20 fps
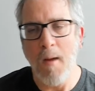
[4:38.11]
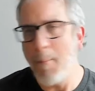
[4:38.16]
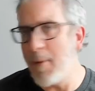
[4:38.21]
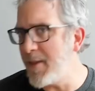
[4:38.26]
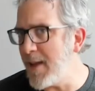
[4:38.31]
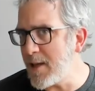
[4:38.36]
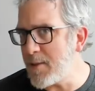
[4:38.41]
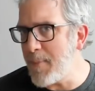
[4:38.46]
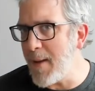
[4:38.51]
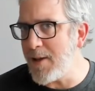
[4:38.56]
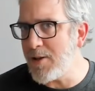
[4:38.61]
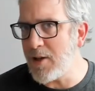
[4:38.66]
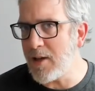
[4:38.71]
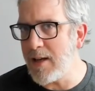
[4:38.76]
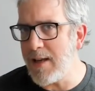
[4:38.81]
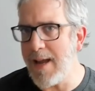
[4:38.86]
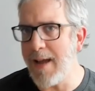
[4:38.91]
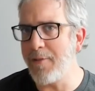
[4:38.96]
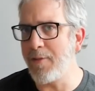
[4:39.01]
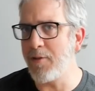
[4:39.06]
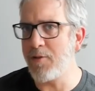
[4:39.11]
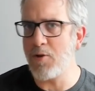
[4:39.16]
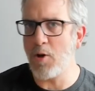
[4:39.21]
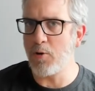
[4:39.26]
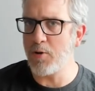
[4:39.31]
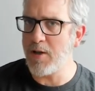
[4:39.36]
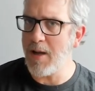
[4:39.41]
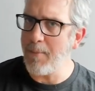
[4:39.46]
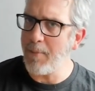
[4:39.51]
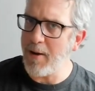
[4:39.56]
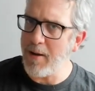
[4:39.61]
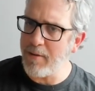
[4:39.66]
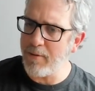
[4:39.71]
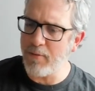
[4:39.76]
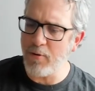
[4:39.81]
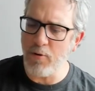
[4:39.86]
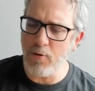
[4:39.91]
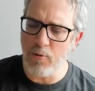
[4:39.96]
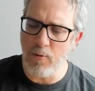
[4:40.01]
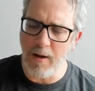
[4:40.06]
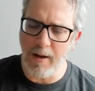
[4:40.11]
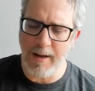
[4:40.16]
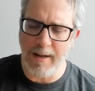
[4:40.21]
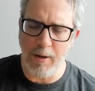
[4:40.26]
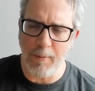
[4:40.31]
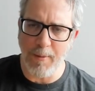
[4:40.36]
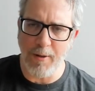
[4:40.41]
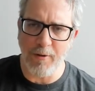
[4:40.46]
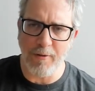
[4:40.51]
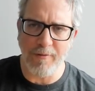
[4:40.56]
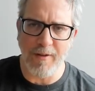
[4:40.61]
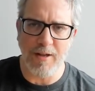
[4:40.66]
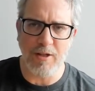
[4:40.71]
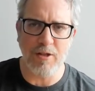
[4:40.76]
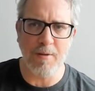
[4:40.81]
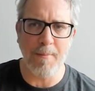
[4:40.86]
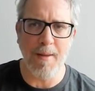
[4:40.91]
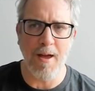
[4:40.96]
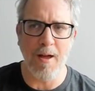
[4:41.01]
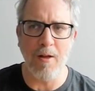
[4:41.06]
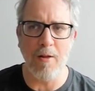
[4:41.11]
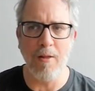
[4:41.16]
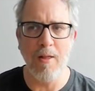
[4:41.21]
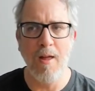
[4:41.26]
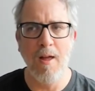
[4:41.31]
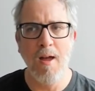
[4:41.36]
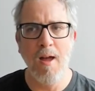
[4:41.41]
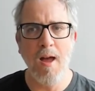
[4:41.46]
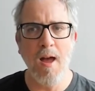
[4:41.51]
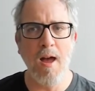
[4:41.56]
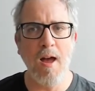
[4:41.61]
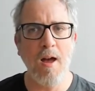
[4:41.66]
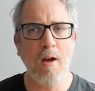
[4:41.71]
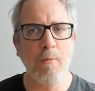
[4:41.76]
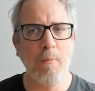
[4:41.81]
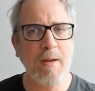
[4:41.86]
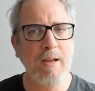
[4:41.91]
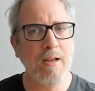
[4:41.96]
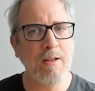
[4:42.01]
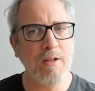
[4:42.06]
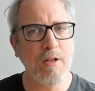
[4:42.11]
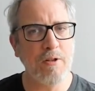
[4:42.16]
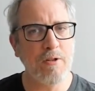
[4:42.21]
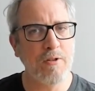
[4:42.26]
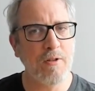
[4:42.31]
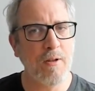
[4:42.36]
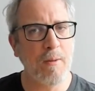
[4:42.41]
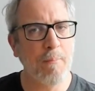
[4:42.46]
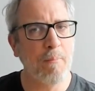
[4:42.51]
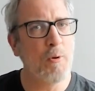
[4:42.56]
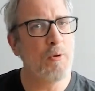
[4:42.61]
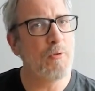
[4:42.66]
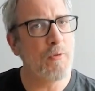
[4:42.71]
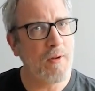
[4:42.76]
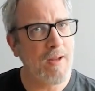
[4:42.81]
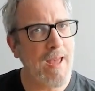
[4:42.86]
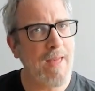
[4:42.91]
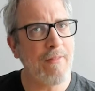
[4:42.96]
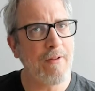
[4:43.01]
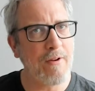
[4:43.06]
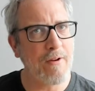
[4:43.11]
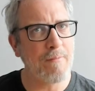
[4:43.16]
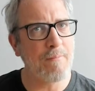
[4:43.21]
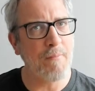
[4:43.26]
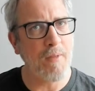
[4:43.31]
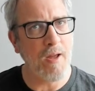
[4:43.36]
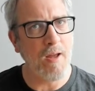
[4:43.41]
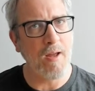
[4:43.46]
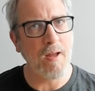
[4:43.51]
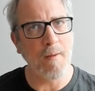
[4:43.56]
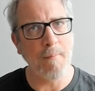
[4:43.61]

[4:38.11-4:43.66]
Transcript: But that's basically it. So simply through a little bit of XML, we can just put together